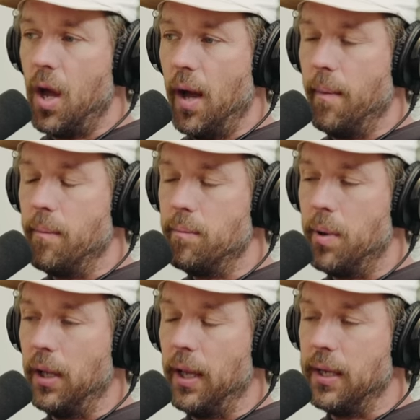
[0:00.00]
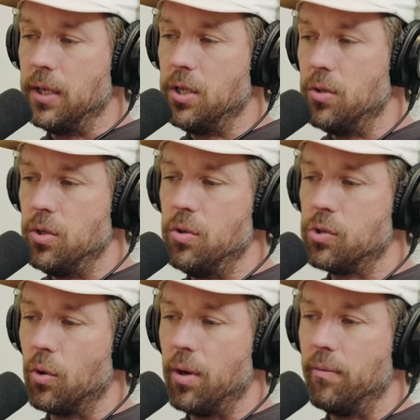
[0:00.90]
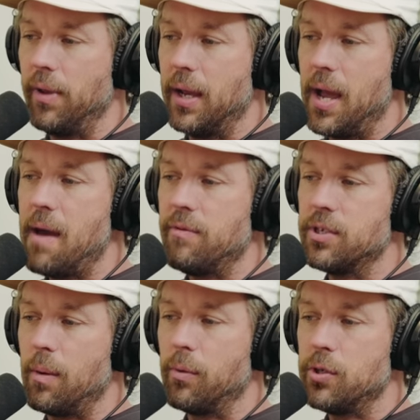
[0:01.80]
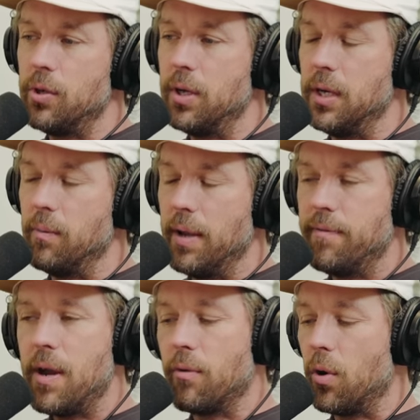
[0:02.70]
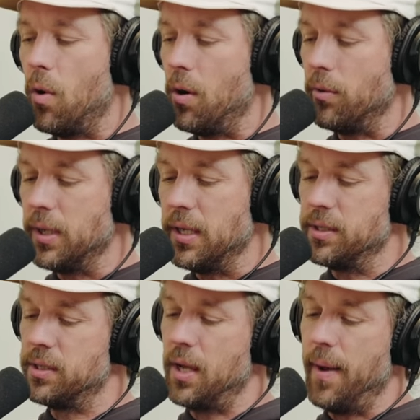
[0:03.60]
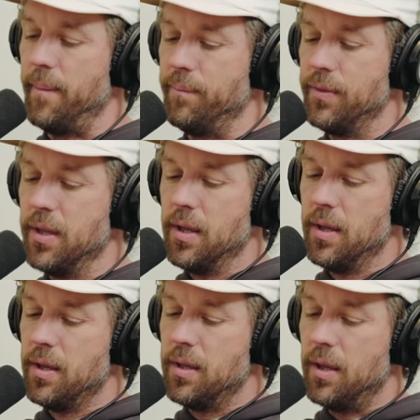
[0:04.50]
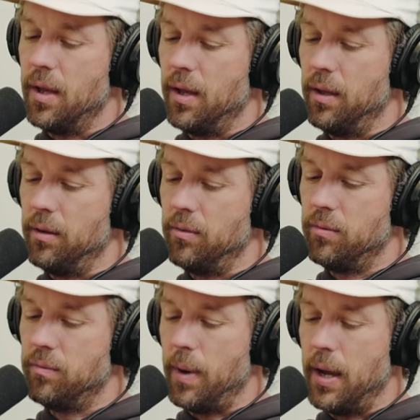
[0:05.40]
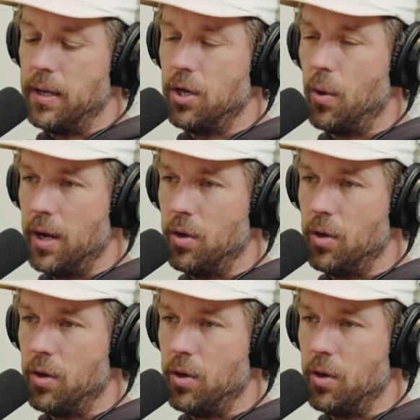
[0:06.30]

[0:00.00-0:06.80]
Um, but like you, you sort of like have this opportunity. My favorite quote is, um, uh, by you know